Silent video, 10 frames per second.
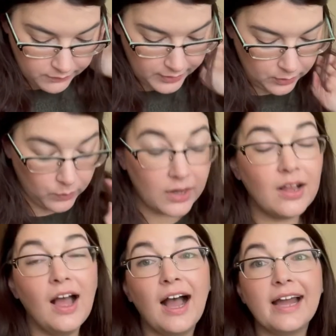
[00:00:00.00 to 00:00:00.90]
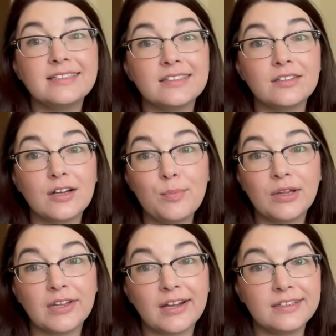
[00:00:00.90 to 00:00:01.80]
very well. I did look up
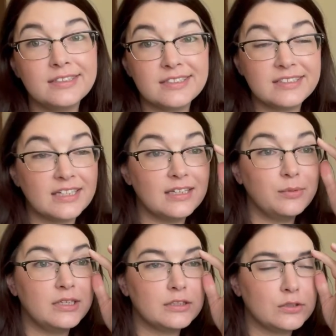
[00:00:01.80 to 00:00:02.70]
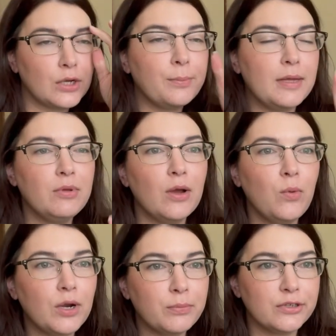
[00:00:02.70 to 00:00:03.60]
online to see because I was like, maybe I
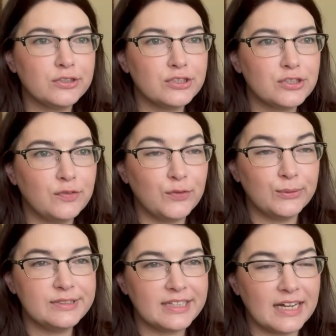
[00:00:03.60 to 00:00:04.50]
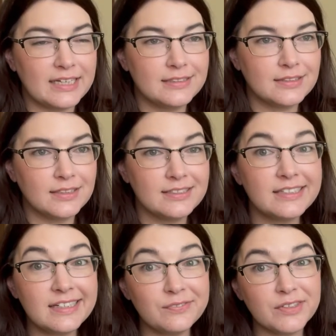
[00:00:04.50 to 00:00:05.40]
want to purchase the full size and it's
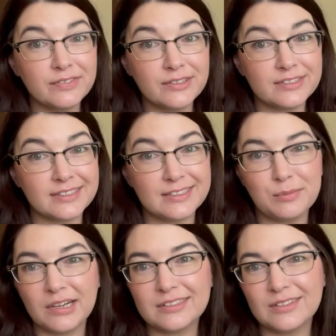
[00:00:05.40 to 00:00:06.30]
like 50 or 60 bucks.